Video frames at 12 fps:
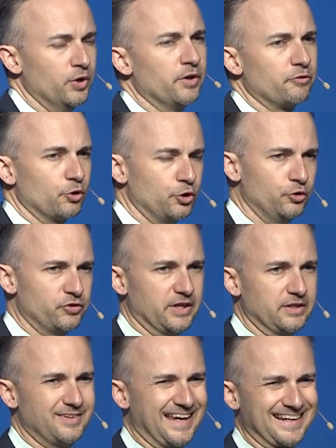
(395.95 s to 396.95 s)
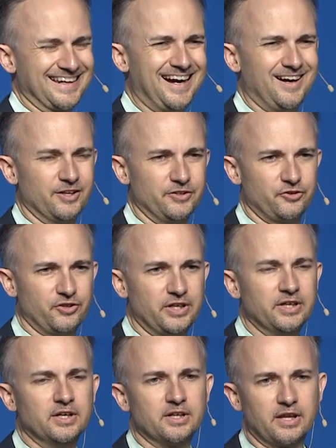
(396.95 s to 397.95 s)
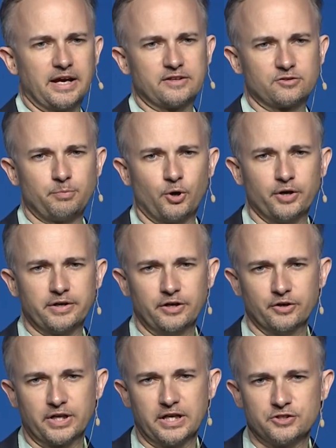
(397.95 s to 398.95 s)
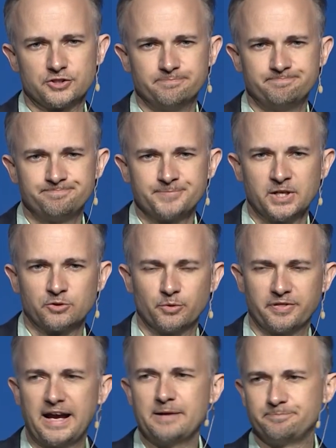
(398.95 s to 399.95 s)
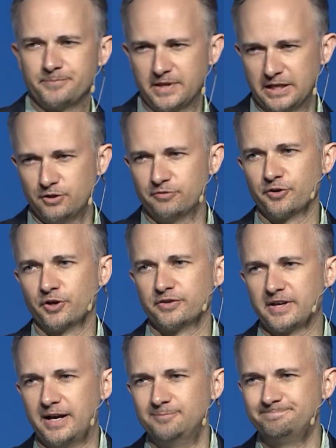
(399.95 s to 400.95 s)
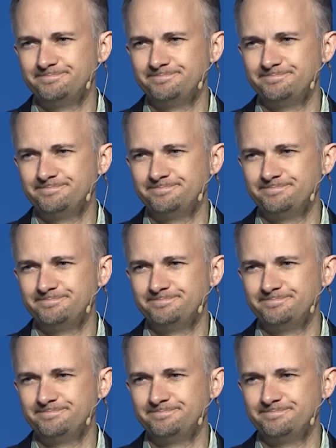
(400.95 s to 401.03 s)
through using technology like smart irrigation. So with that, thank you for your time.